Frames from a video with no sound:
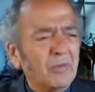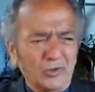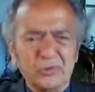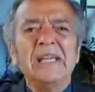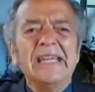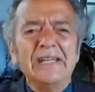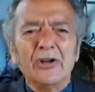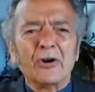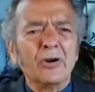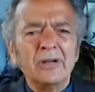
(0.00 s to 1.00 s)
I'm a
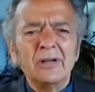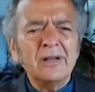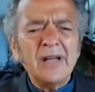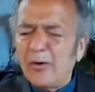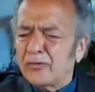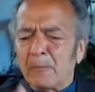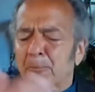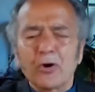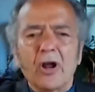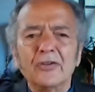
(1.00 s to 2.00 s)
leader. I
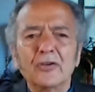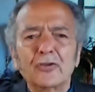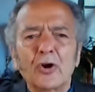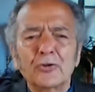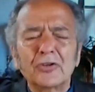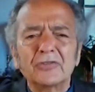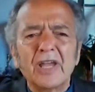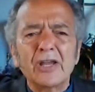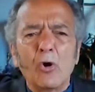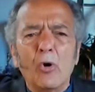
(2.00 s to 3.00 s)
wasn't put on this earth to
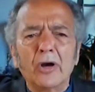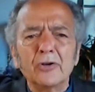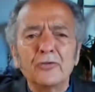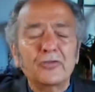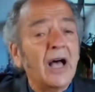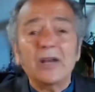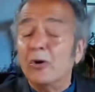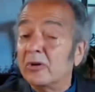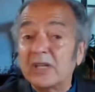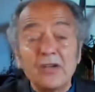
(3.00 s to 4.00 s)
take orders. I
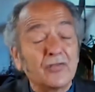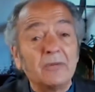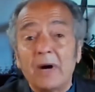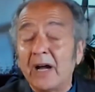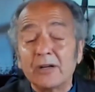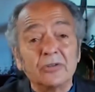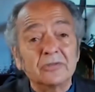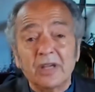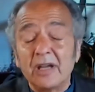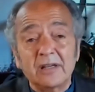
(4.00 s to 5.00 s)
don't give them. I
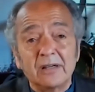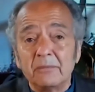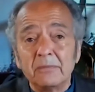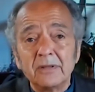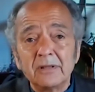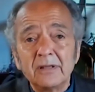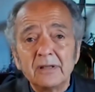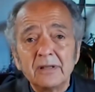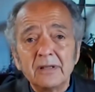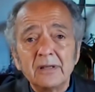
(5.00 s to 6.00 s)
don't take them.
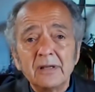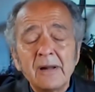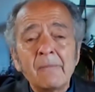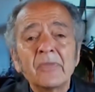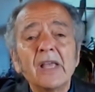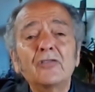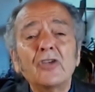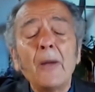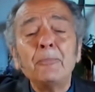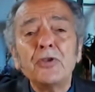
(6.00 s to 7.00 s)

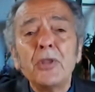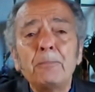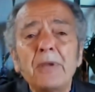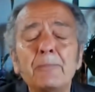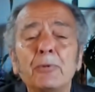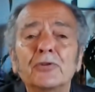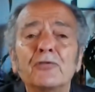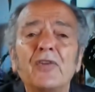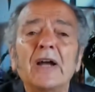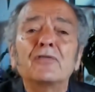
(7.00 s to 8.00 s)
It's up to the people to
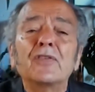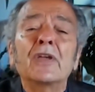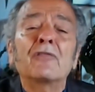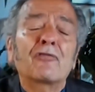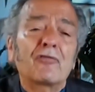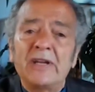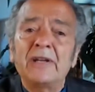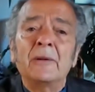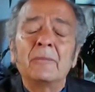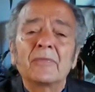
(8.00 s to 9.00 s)
fight for their
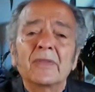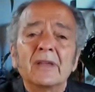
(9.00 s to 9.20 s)
freedom.